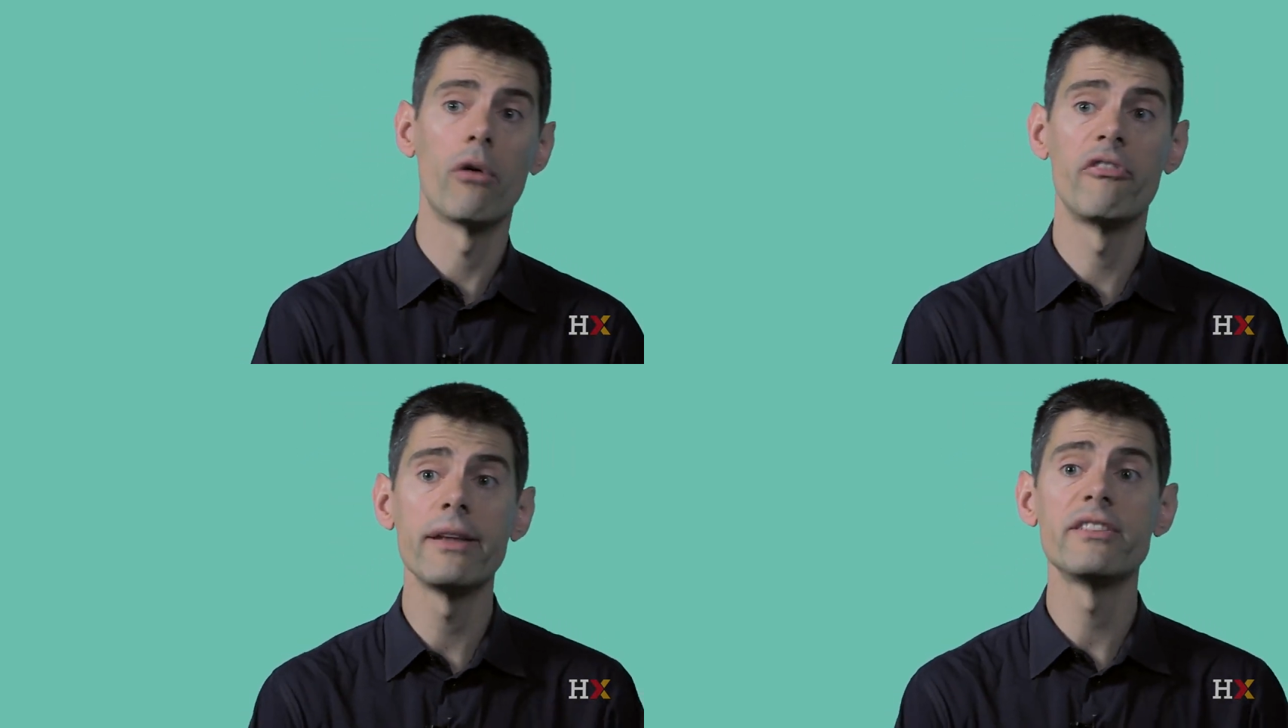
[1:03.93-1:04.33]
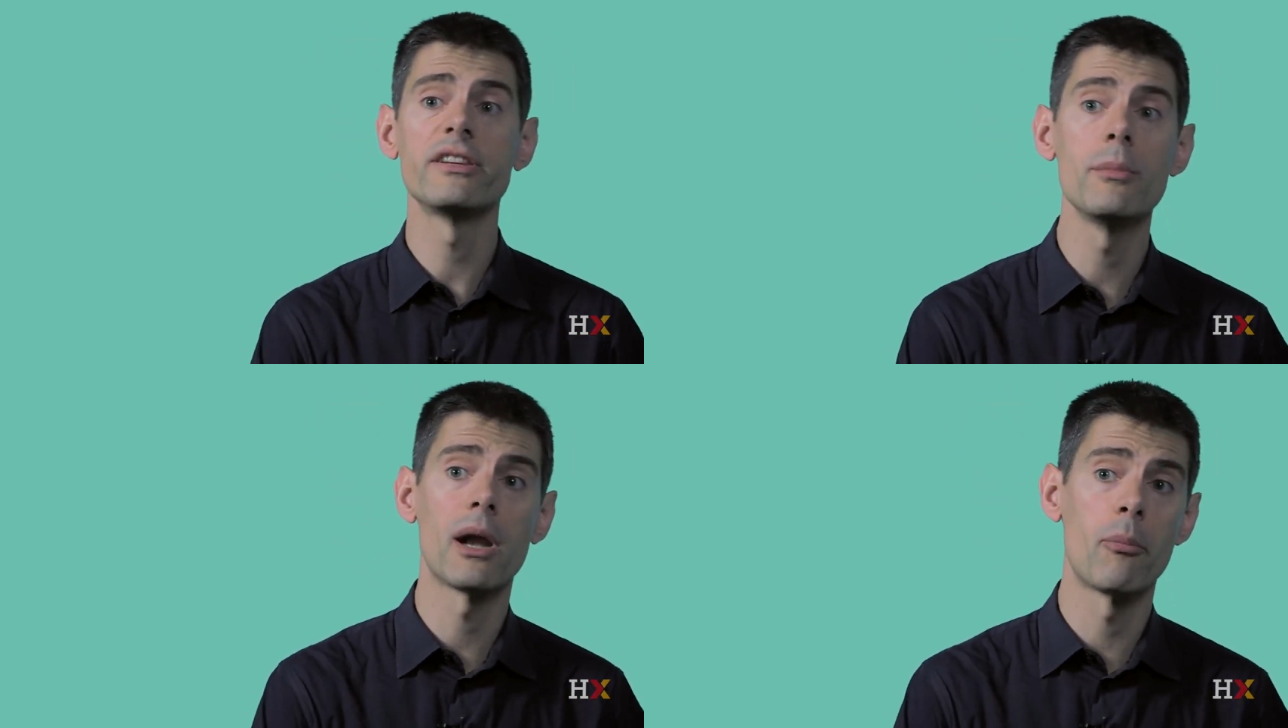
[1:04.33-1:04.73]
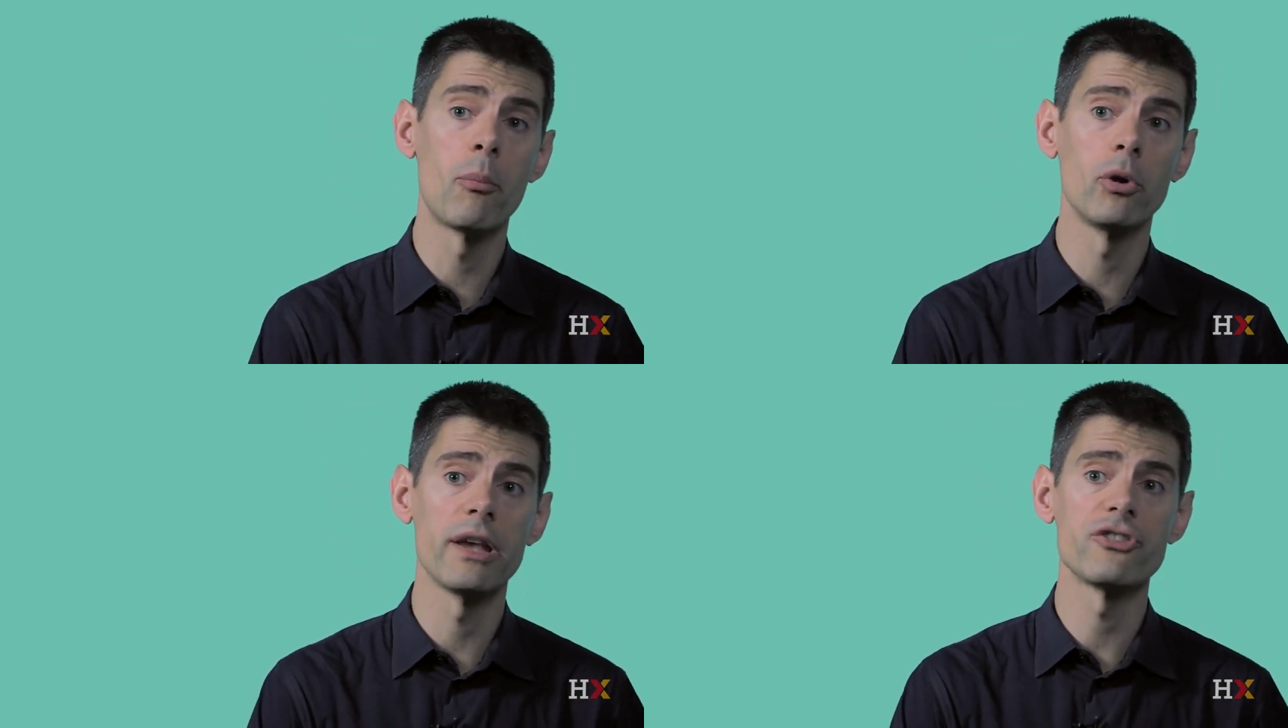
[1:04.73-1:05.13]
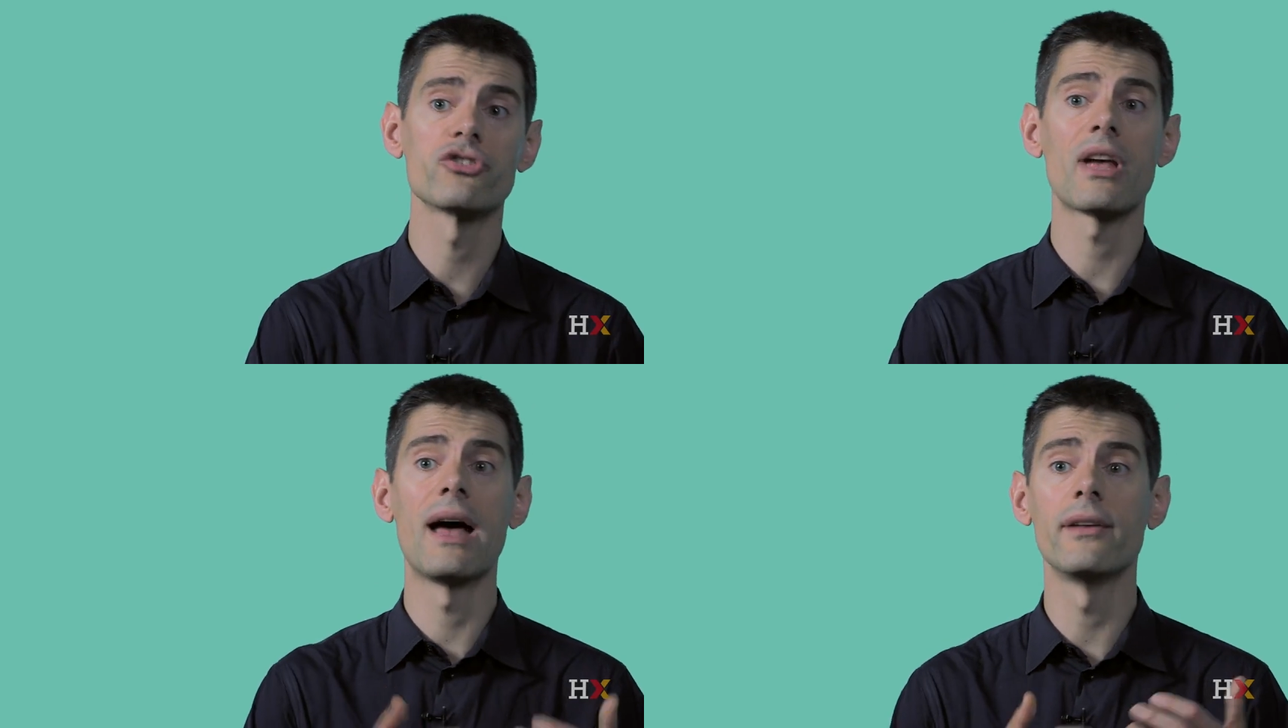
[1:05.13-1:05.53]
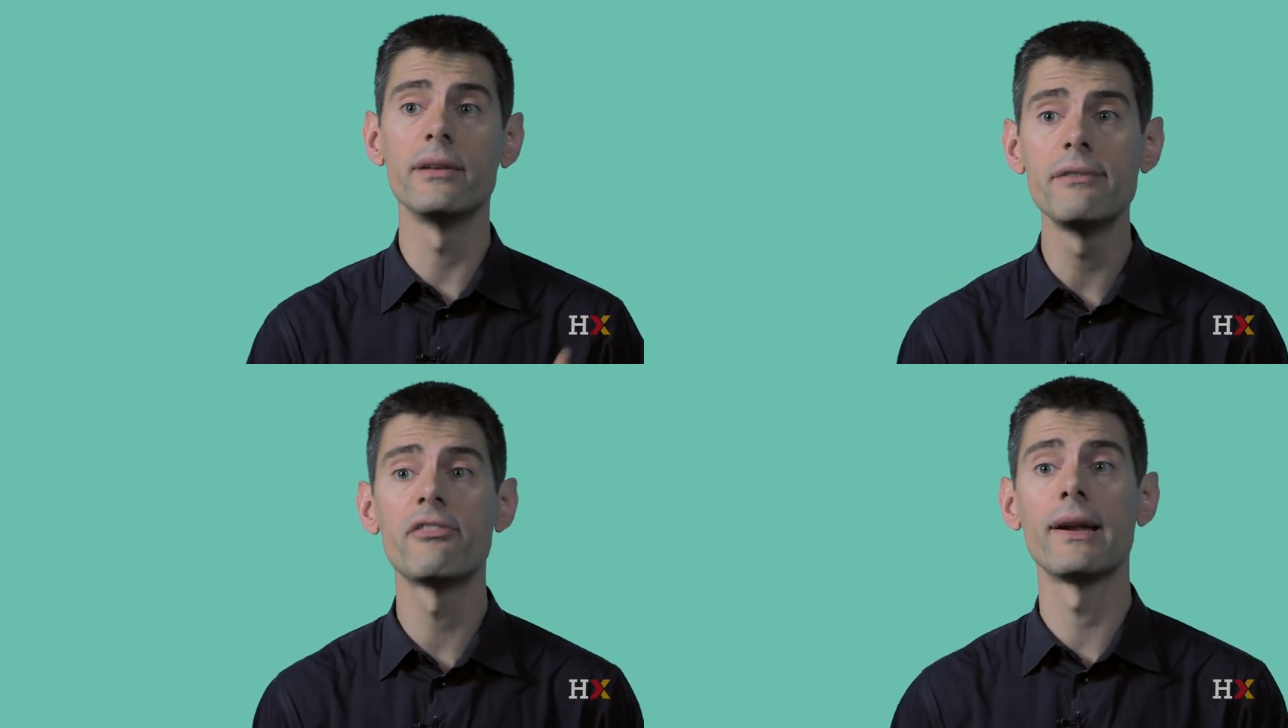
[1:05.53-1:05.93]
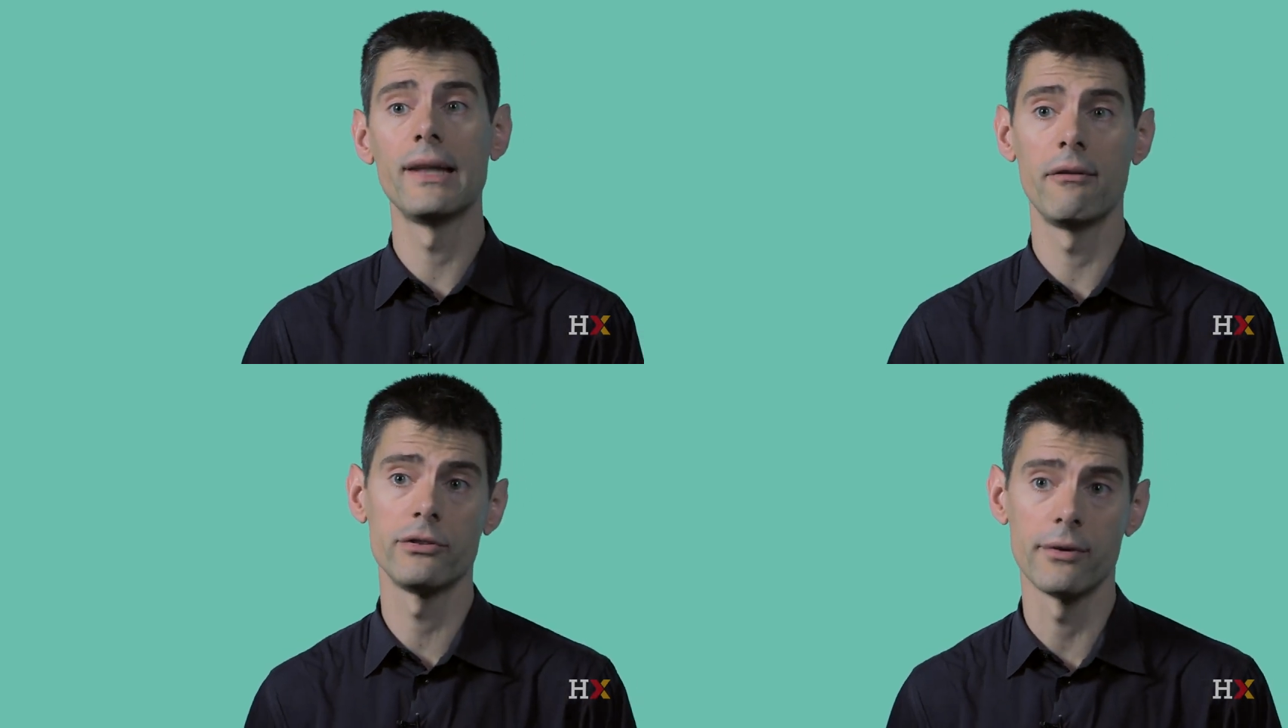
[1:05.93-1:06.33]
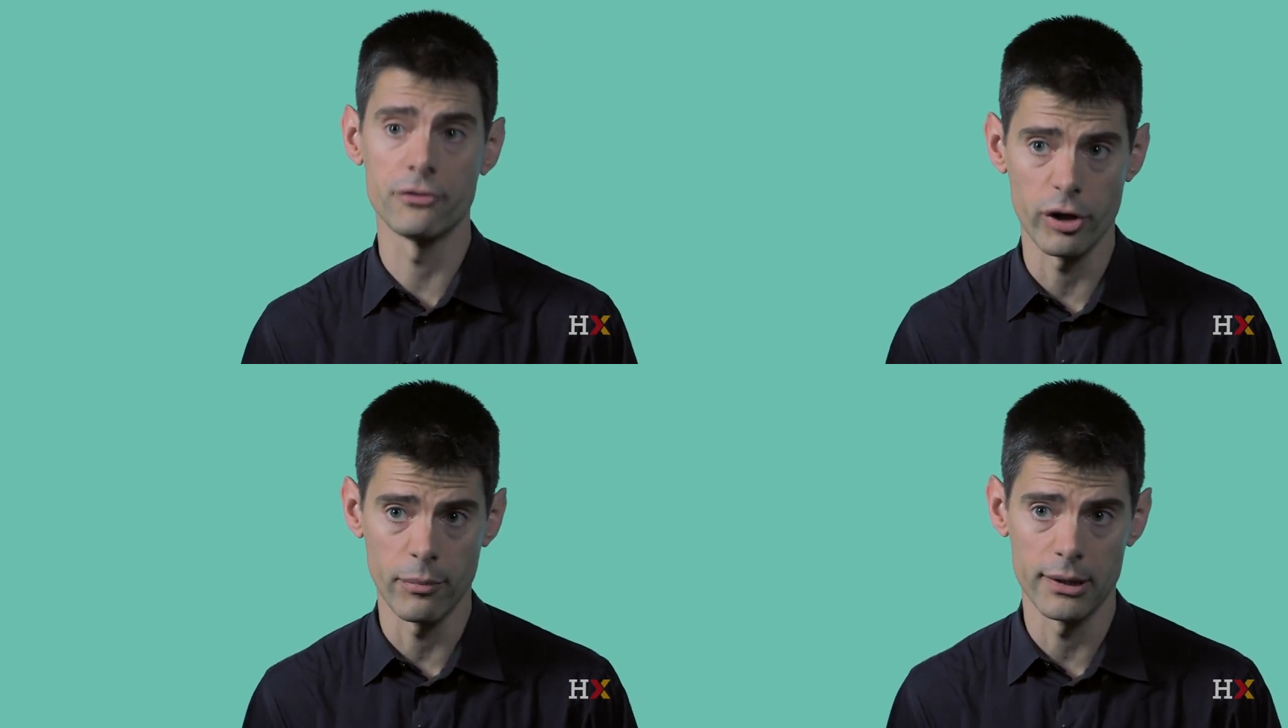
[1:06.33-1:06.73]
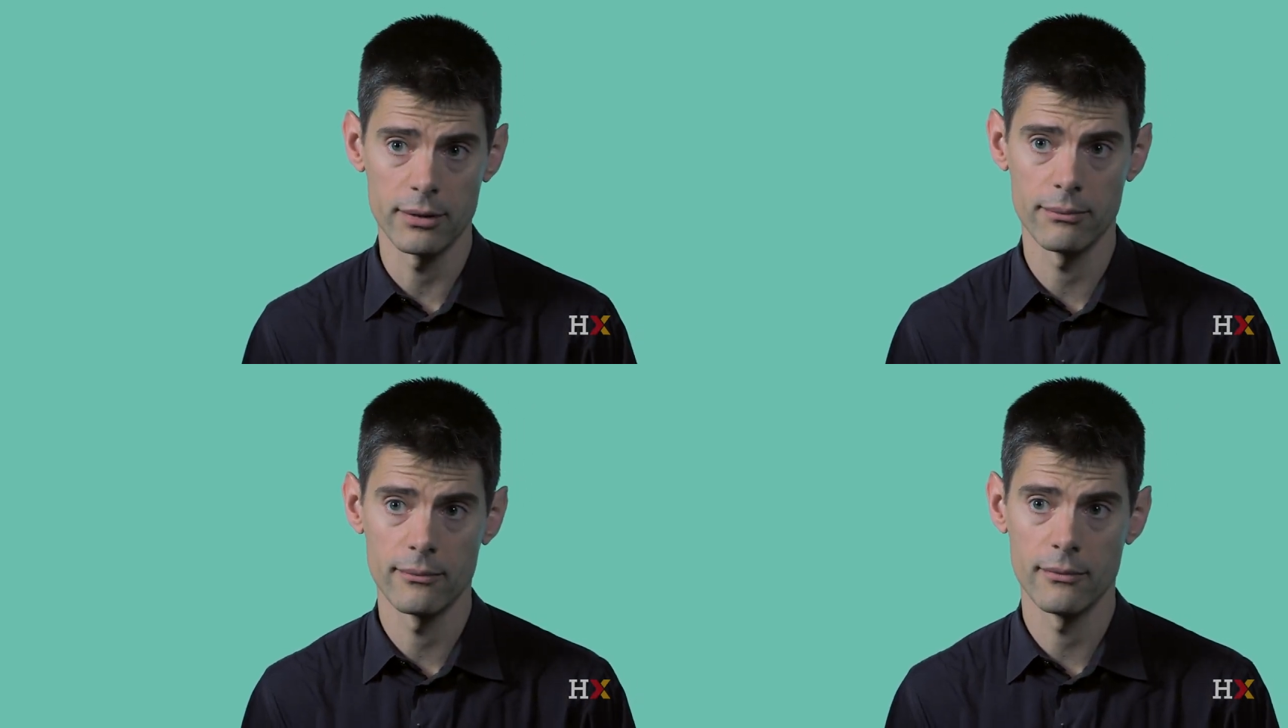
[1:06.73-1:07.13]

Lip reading: or very similar populations under different levels of treatment.